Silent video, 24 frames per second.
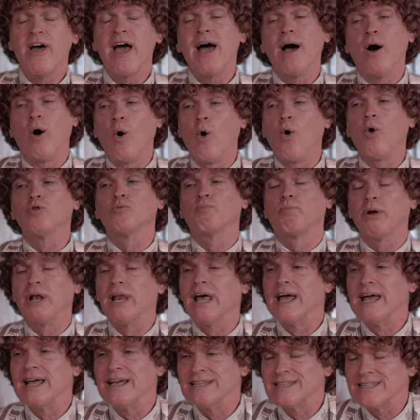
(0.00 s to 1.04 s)
that old
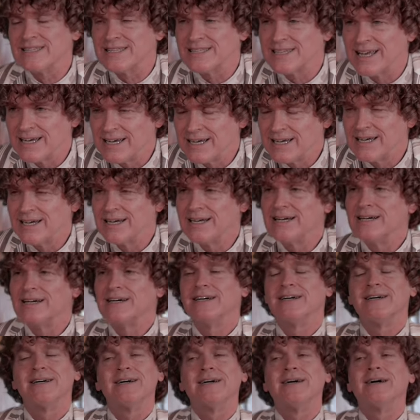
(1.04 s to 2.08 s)
place,
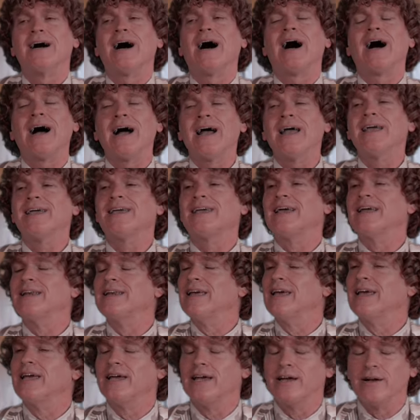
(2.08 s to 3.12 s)
I can
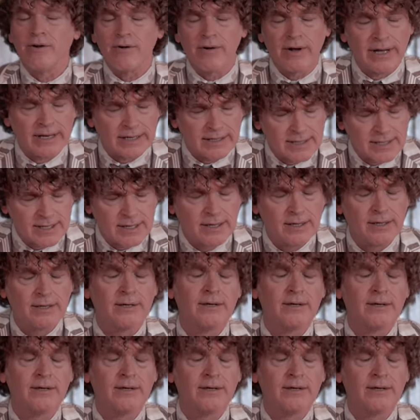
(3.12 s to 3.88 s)
hear it.